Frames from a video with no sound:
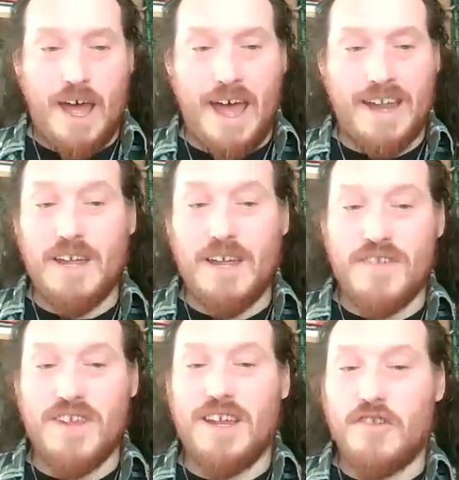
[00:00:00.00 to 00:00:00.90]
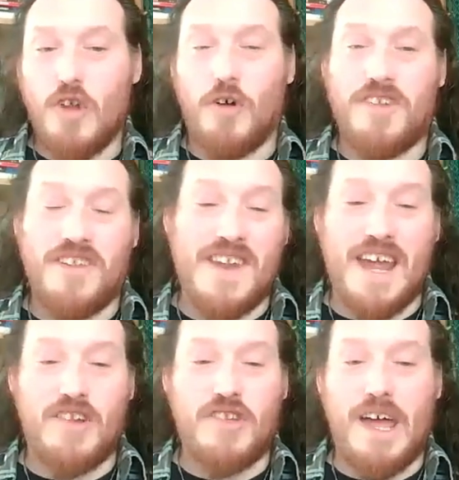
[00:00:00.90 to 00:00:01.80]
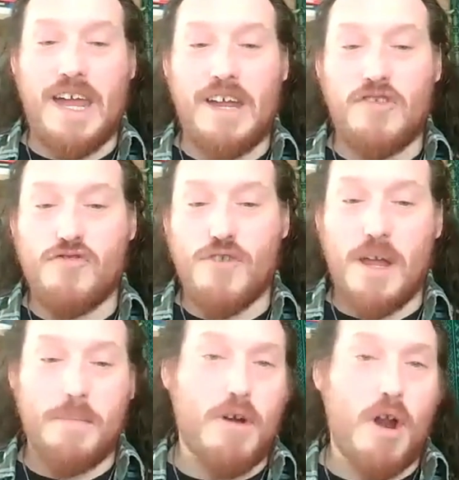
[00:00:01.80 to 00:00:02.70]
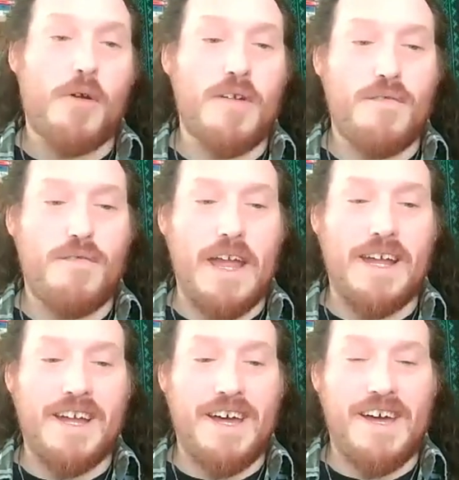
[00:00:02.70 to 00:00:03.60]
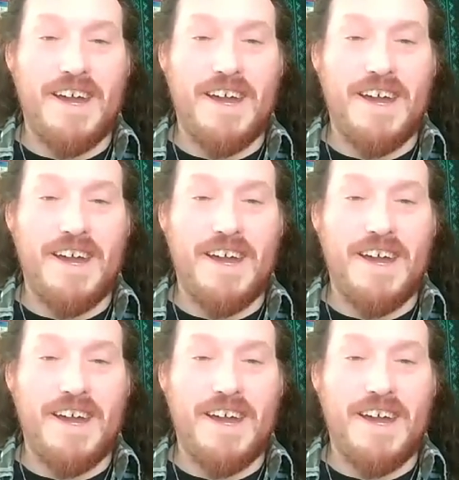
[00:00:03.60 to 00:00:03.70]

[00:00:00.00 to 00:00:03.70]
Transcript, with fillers: and he visited his doctor the next day to treat a broken finger